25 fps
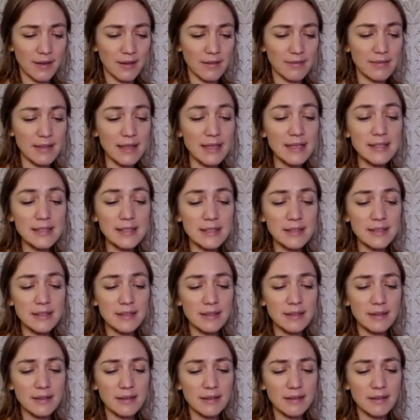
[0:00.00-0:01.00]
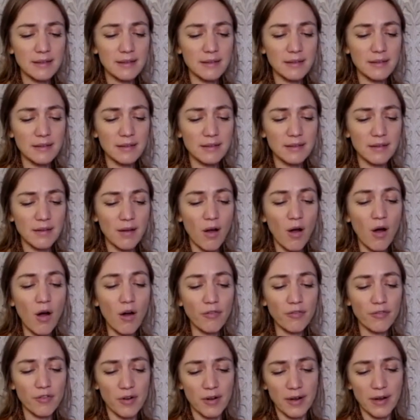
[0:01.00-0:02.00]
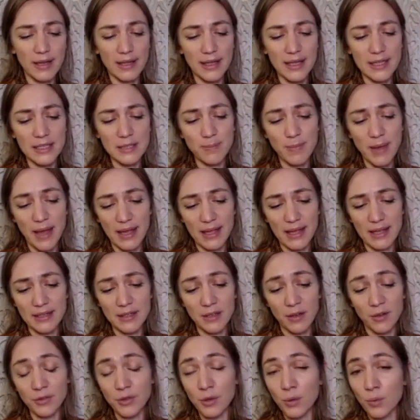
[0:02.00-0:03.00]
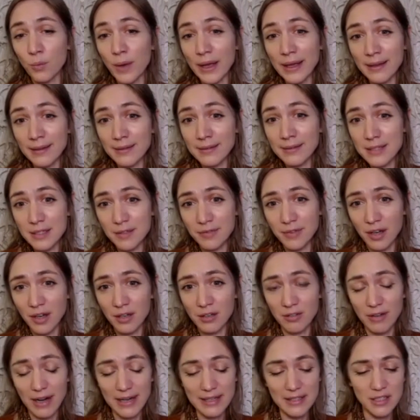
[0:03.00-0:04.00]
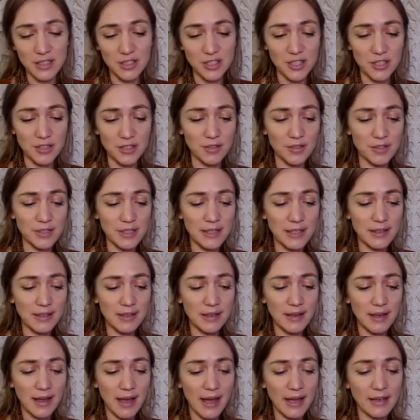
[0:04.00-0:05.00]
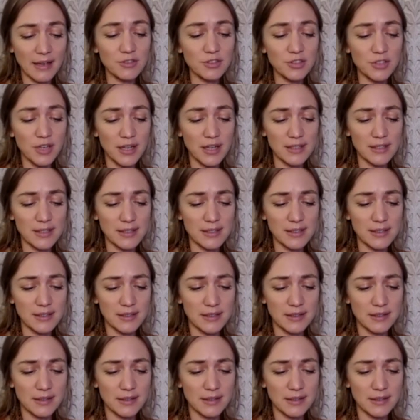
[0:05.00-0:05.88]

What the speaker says: This offering is made on the wings of our gratitude and trust.